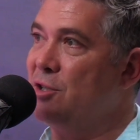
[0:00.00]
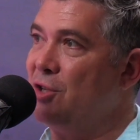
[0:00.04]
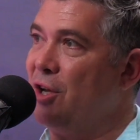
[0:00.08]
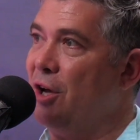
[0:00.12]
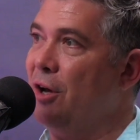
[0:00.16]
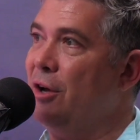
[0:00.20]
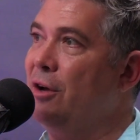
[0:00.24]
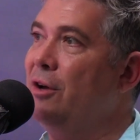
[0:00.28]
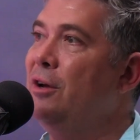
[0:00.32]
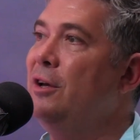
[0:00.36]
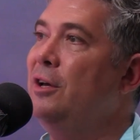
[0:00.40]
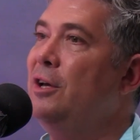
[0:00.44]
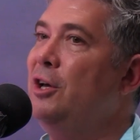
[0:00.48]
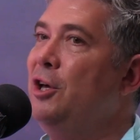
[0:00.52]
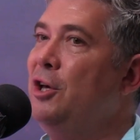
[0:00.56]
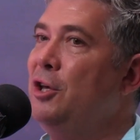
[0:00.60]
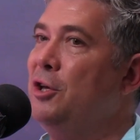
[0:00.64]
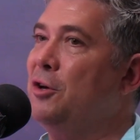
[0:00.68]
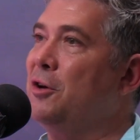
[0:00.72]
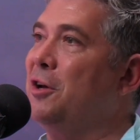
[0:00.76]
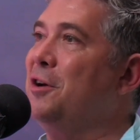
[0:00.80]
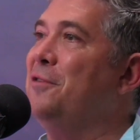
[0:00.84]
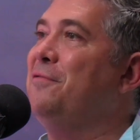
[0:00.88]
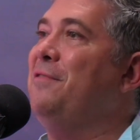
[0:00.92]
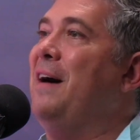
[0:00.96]
So
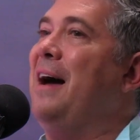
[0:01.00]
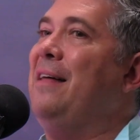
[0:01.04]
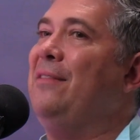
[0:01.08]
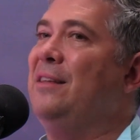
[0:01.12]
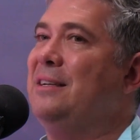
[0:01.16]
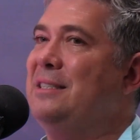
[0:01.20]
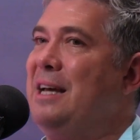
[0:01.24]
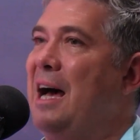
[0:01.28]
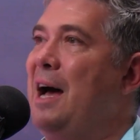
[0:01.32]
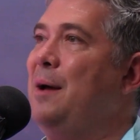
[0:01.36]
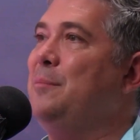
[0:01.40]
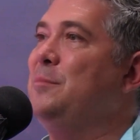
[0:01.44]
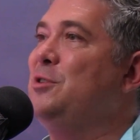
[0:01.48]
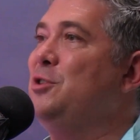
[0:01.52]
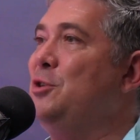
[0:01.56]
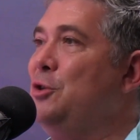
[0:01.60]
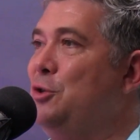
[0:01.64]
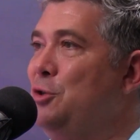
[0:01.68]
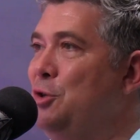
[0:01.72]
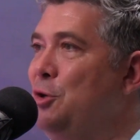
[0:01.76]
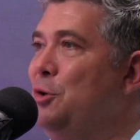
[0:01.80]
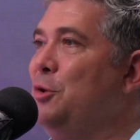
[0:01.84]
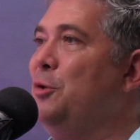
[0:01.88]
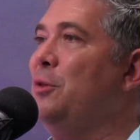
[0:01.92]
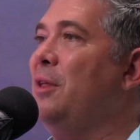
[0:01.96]
you got to find the times to
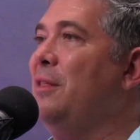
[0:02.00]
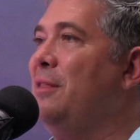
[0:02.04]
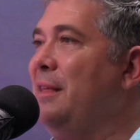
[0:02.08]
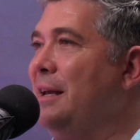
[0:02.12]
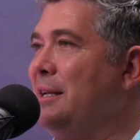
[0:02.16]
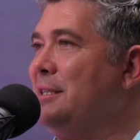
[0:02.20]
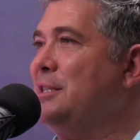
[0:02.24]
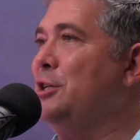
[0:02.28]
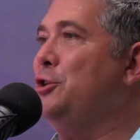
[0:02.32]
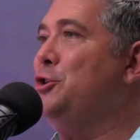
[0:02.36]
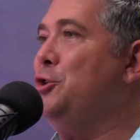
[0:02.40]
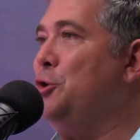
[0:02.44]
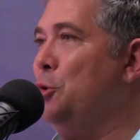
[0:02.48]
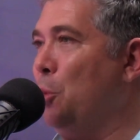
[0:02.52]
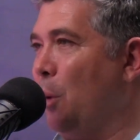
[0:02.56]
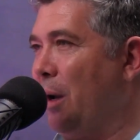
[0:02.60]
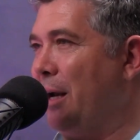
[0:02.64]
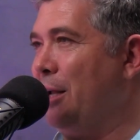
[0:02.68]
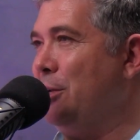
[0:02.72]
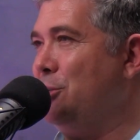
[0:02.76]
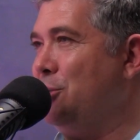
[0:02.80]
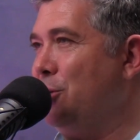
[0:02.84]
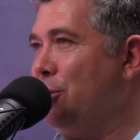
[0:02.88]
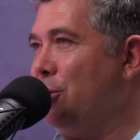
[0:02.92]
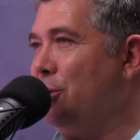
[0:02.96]
do the things that you
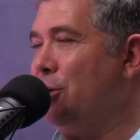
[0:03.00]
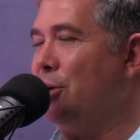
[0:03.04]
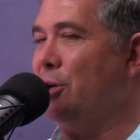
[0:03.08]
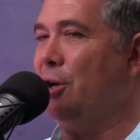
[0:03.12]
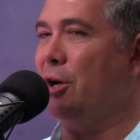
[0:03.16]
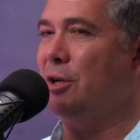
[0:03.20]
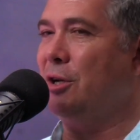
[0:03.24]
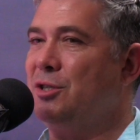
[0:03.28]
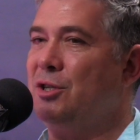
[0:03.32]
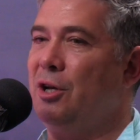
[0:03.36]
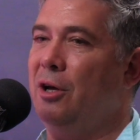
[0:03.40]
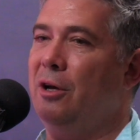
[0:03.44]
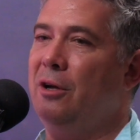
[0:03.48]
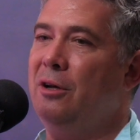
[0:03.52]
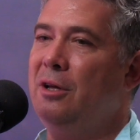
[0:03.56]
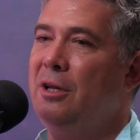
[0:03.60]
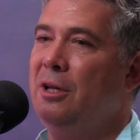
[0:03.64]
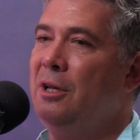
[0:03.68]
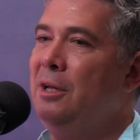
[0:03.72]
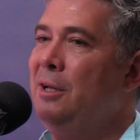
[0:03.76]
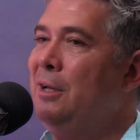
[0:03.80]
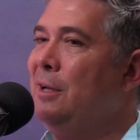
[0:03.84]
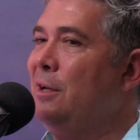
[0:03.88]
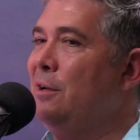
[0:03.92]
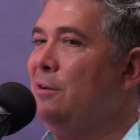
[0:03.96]
want to do, So
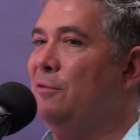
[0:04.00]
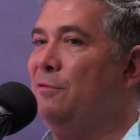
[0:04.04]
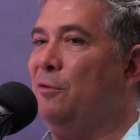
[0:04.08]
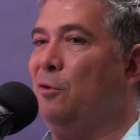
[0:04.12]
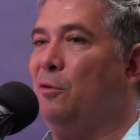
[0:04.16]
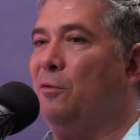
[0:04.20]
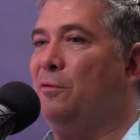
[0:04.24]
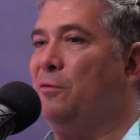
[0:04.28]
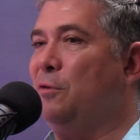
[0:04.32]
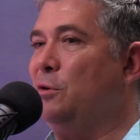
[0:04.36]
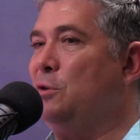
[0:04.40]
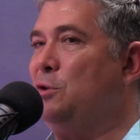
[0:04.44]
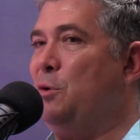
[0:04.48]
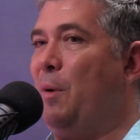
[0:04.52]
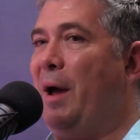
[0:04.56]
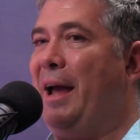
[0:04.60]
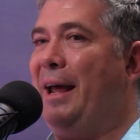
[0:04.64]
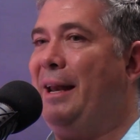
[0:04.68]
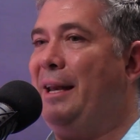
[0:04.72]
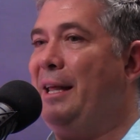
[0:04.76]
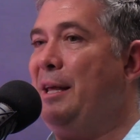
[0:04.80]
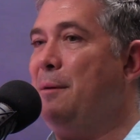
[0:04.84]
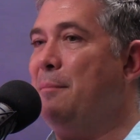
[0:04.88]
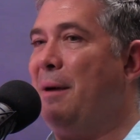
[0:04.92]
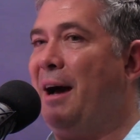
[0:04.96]
for
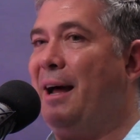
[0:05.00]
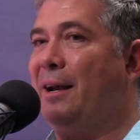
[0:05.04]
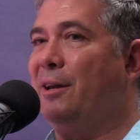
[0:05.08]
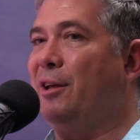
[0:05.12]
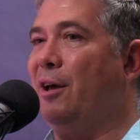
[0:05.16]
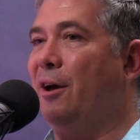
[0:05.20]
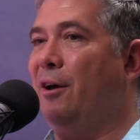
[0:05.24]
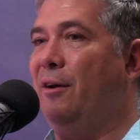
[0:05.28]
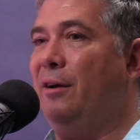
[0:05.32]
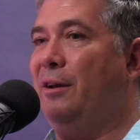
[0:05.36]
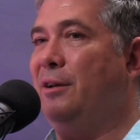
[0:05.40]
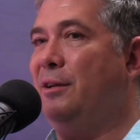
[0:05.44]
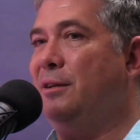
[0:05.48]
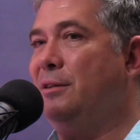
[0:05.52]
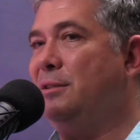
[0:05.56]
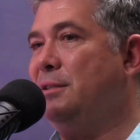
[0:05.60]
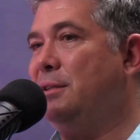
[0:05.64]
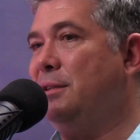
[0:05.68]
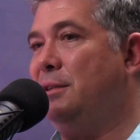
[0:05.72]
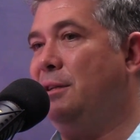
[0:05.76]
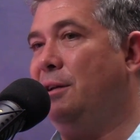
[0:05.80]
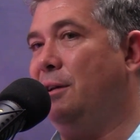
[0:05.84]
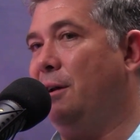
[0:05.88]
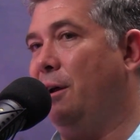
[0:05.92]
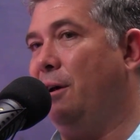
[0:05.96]
Dwayne, he might go and,
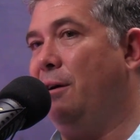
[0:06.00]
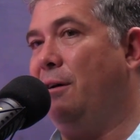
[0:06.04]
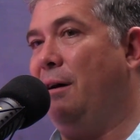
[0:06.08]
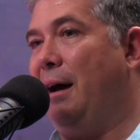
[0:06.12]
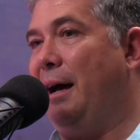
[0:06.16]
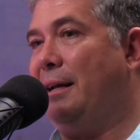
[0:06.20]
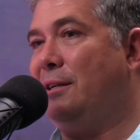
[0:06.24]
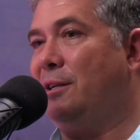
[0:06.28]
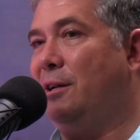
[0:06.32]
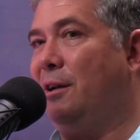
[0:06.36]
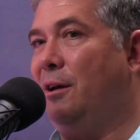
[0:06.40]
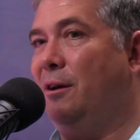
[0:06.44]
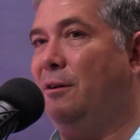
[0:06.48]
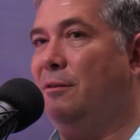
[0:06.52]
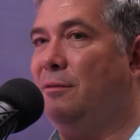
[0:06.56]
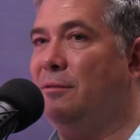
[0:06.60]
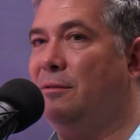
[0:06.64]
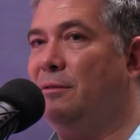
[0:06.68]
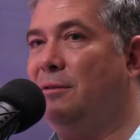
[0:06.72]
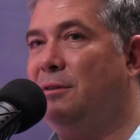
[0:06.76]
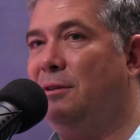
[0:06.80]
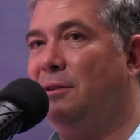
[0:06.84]
I don't know,